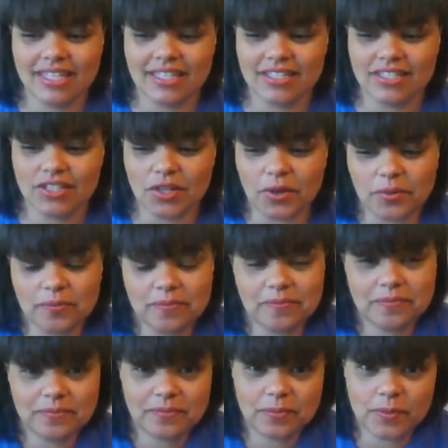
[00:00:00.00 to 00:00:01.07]
And so
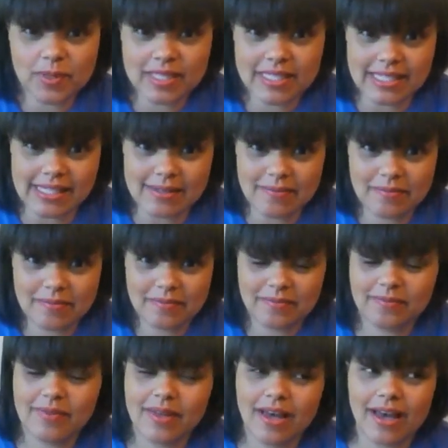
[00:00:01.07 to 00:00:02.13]
we'll see.
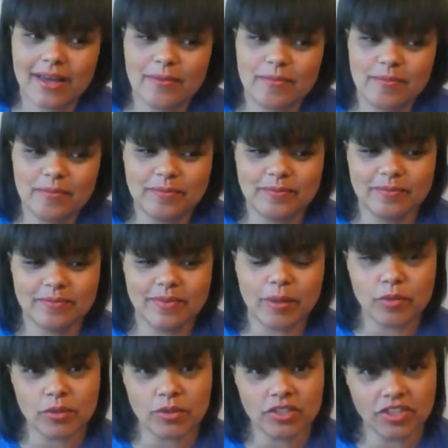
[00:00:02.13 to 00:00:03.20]

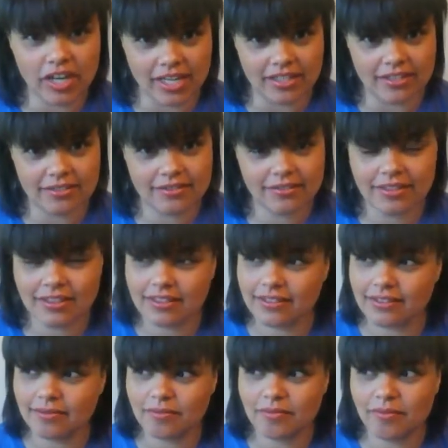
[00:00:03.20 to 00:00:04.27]
I'm doing great.
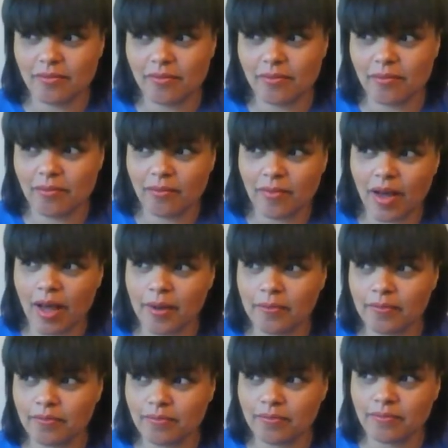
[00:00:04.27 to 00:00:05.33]
I'm
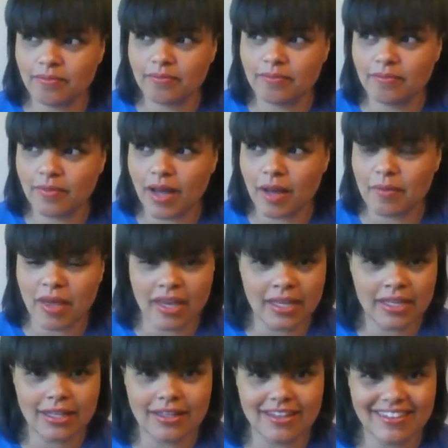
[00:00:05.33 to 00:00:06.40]

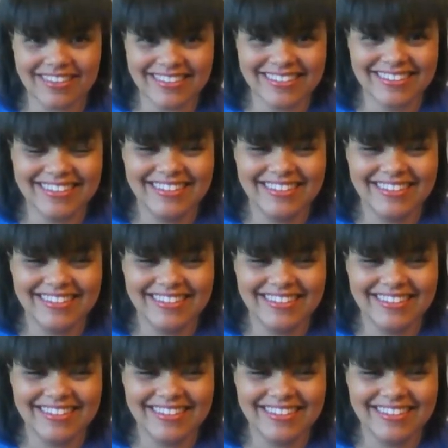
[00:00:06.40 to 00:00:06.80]
hanging in there,